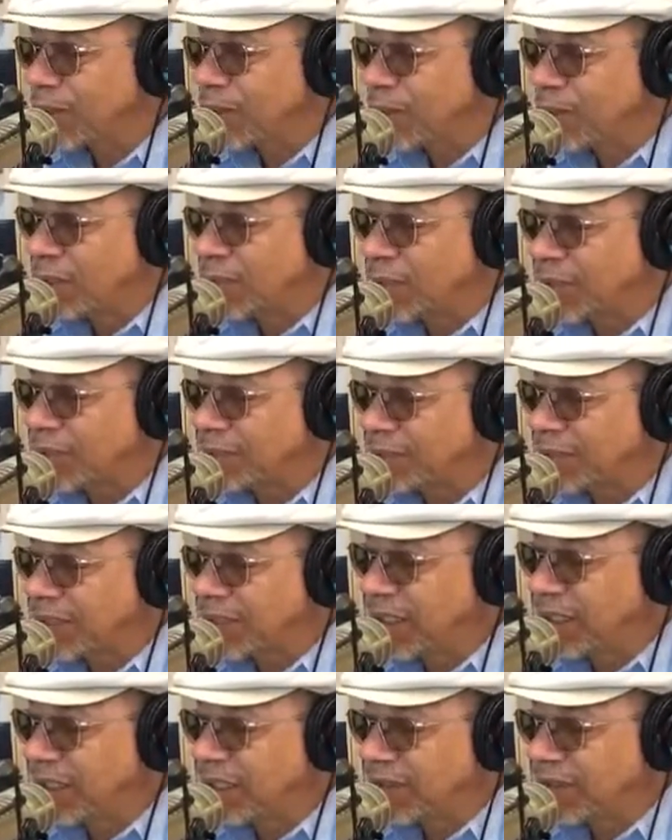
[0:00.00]
was
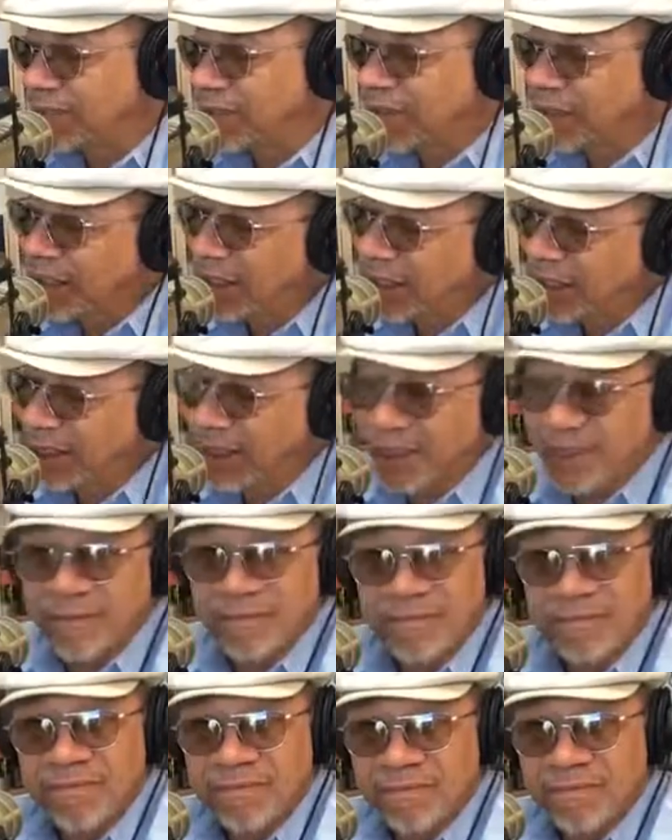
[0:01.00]
because of the
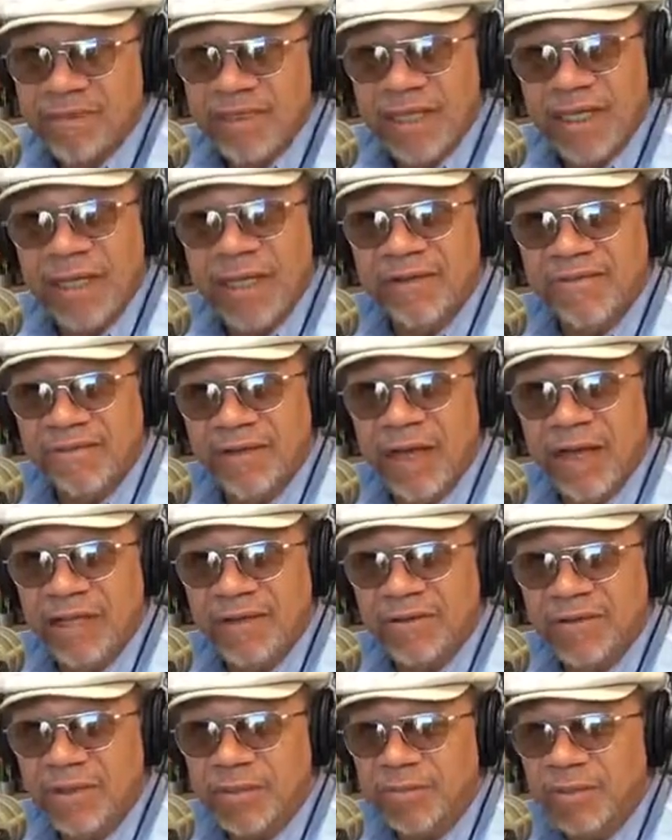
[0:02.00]
Klan
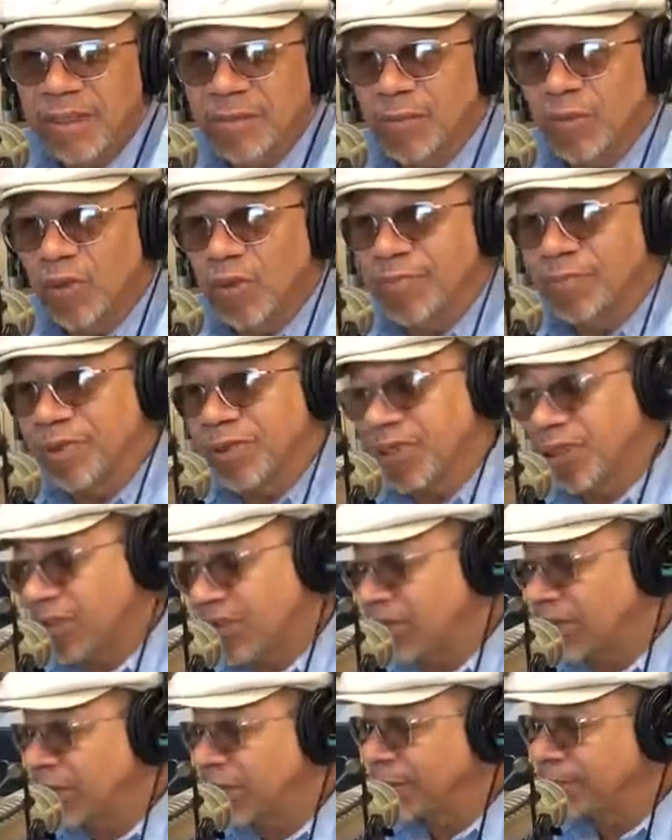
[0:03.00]
violence, to be more
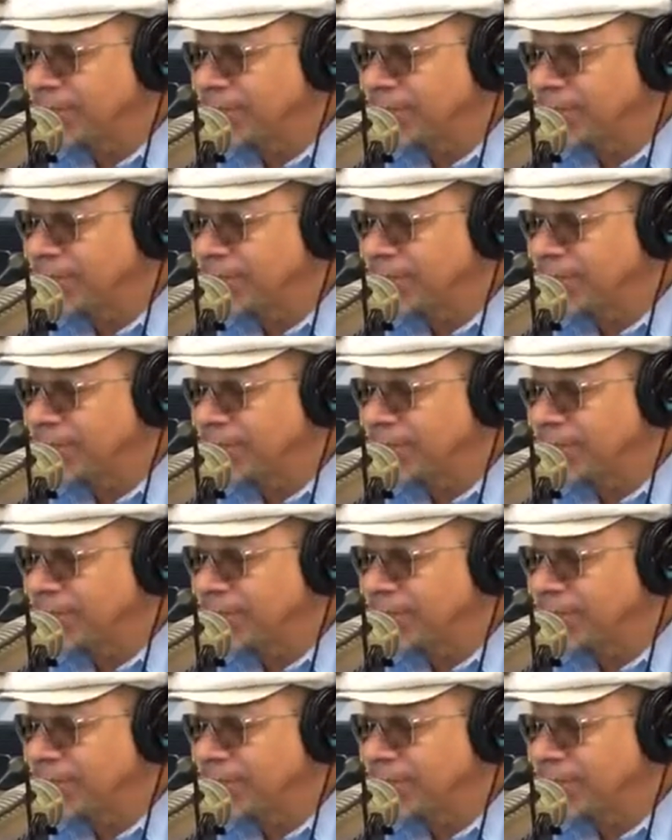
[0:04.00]
particular.